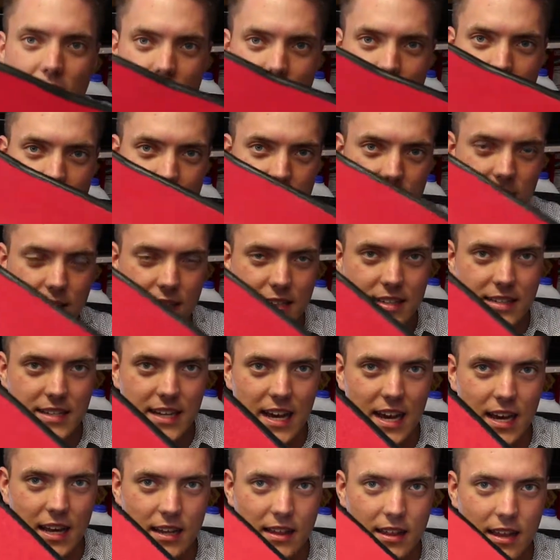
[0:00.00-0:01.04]
This is a
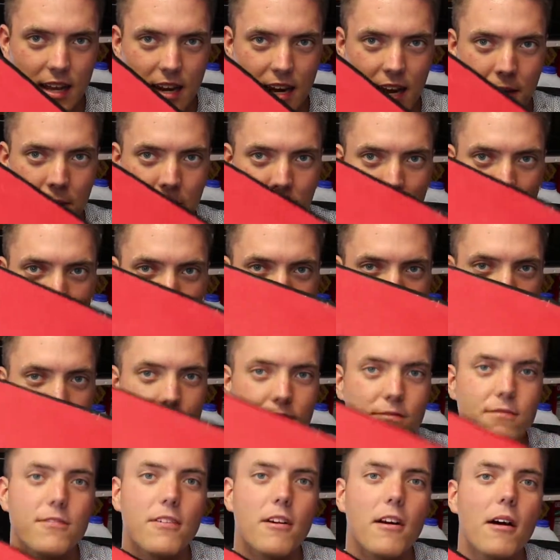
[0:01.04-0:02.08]
deck that I made
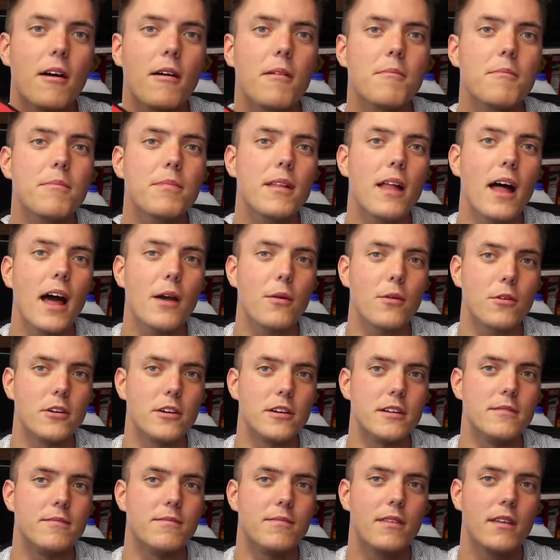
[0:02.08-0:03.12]
from
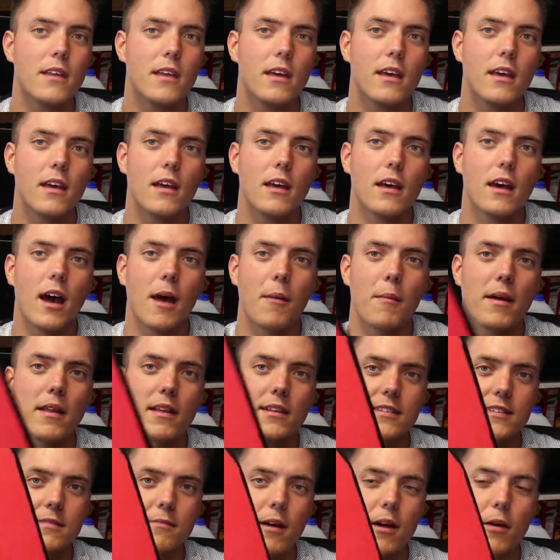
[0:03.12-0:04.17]
plywood. I made
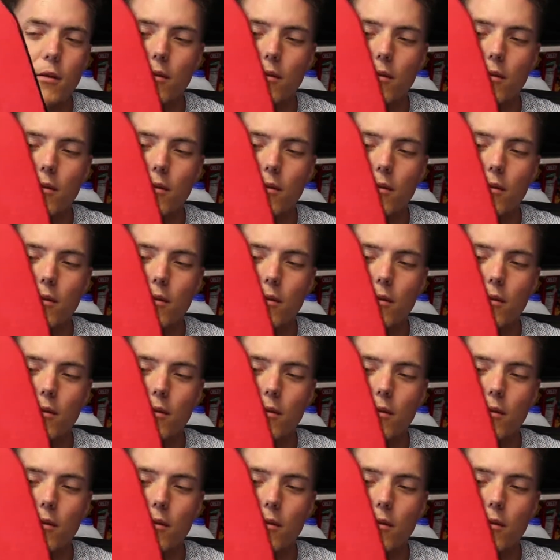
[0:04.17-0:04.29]
this in my